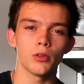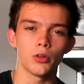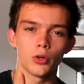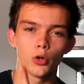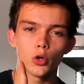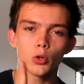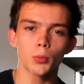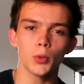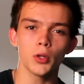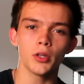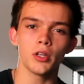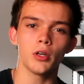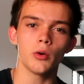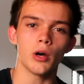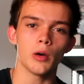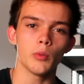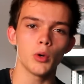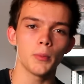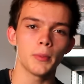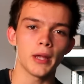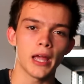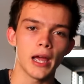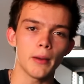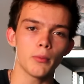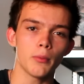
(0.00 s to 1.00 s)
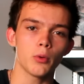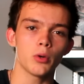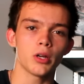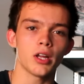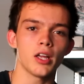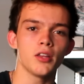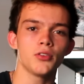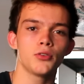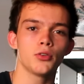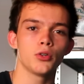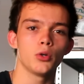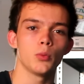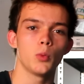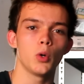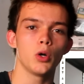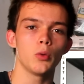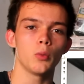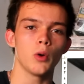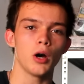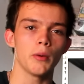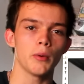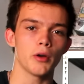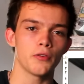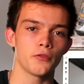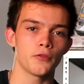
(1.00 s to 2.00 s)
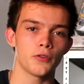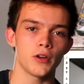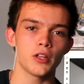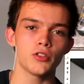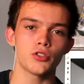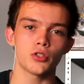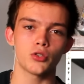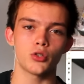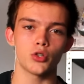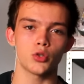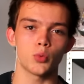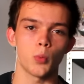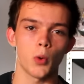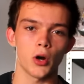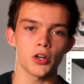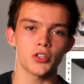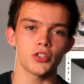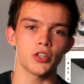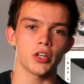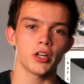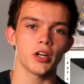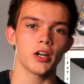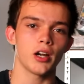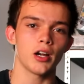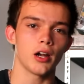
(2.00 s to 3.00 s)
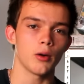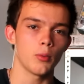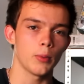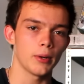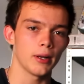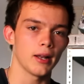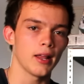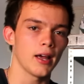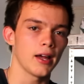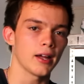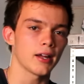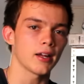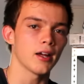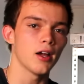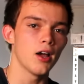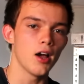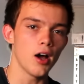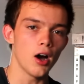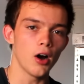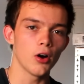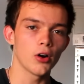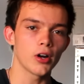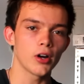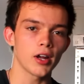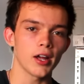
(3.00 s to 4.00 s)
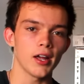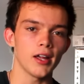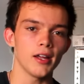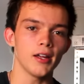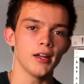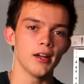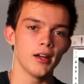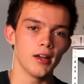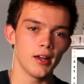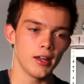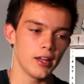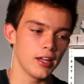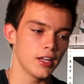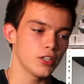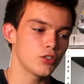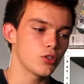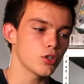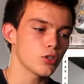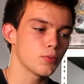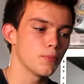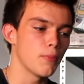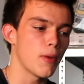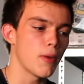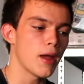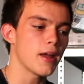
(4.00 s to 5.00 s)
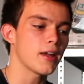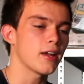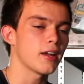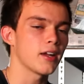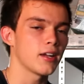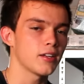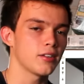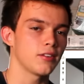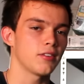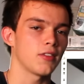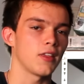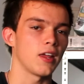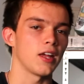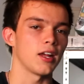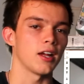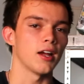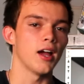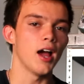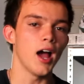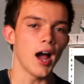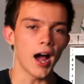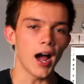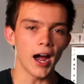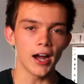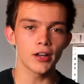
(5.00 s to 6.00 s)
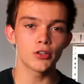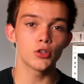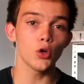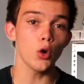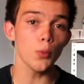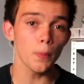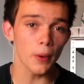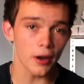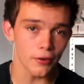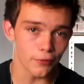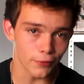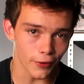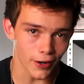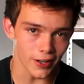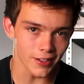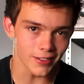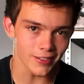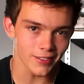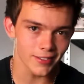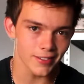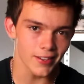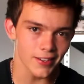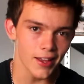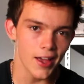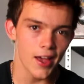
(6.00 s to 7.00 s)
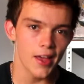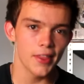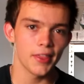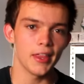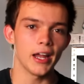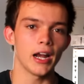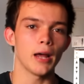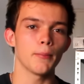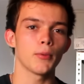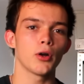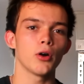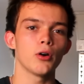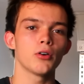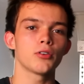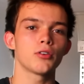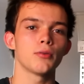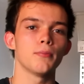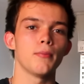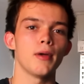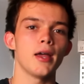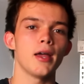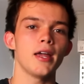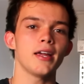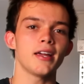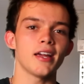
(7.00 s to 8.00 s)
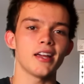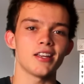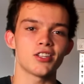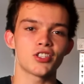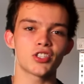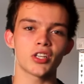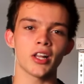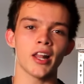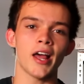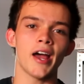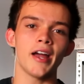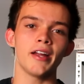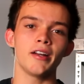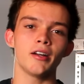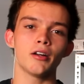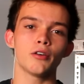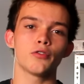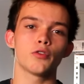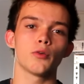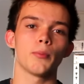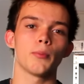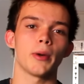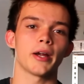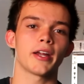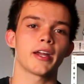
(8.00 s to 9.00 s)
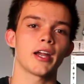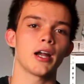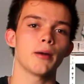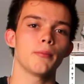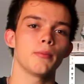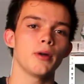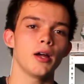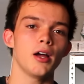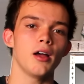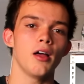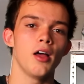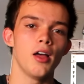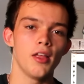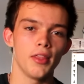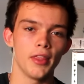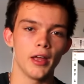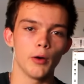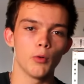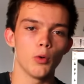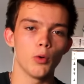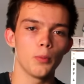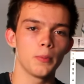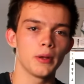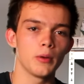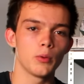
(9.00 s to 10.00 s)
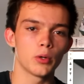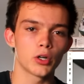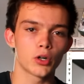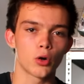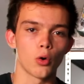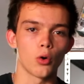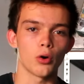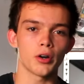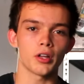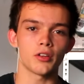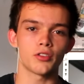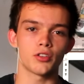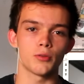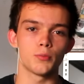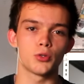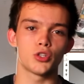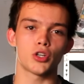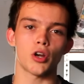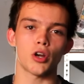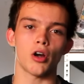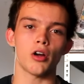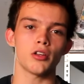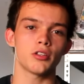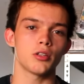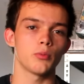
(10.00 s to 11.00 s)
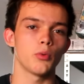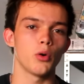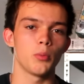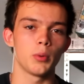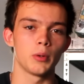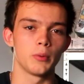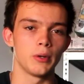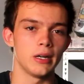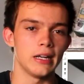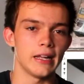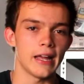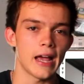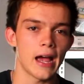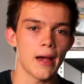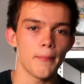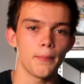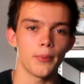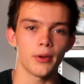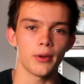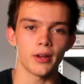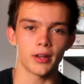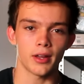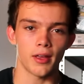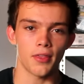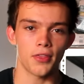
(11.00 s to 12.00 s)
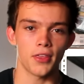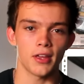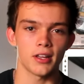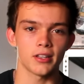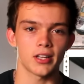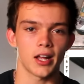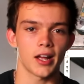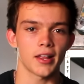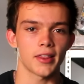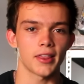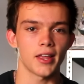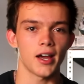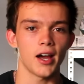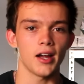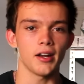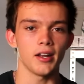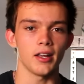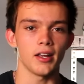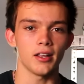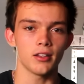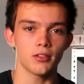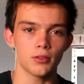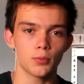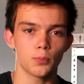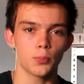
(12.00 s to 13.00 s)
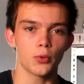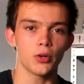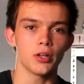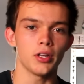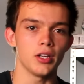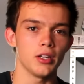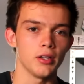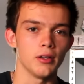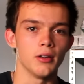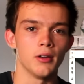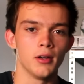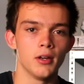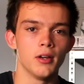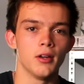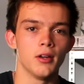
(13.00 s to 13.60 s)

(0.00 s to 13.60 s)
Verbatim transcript: The normal nail I will be hammering into the wood while my friends are just watching here, and we like, okay, he's just making his thing. I told my friends that I'm going to make a slider for my camera that will be recording some shots that will be really epic and things like that. It's pretty